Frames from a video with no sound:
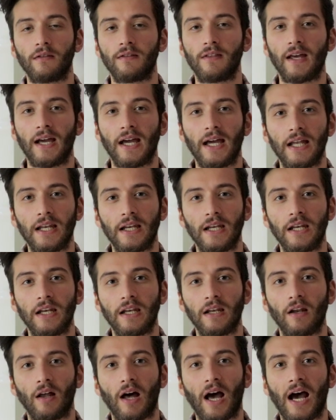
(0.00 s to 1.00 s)

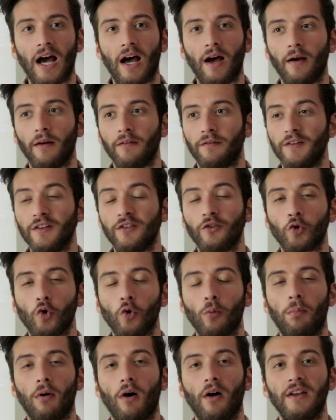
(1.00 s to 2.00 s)
then our
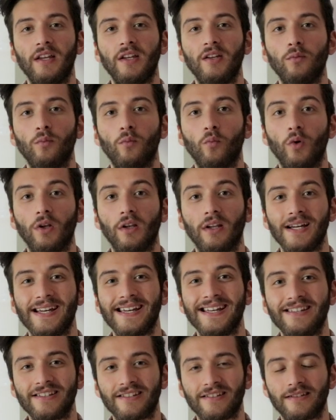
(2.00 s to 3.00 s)
physical body will
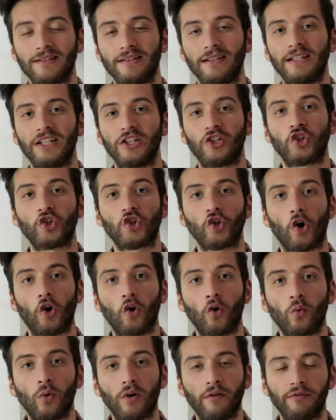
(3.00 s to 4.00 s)
instantly
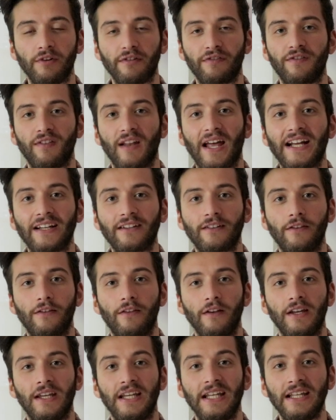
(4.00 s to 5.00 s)
show and reflect
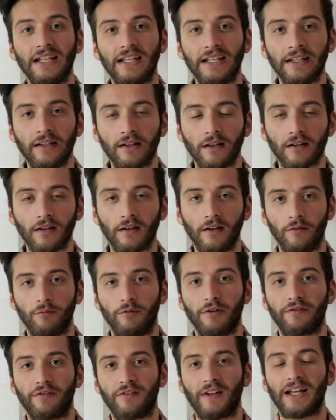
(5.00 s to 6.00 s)
the healing and
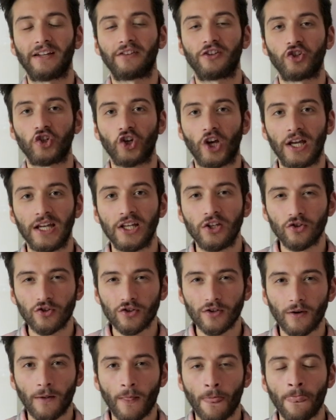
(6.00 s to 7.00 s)
reflect the
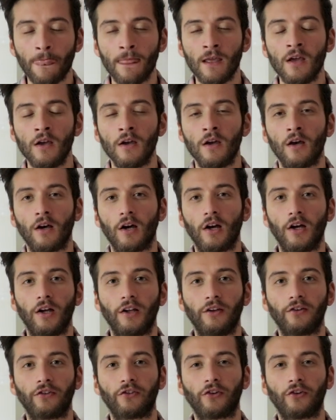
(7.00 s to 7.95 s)
change. And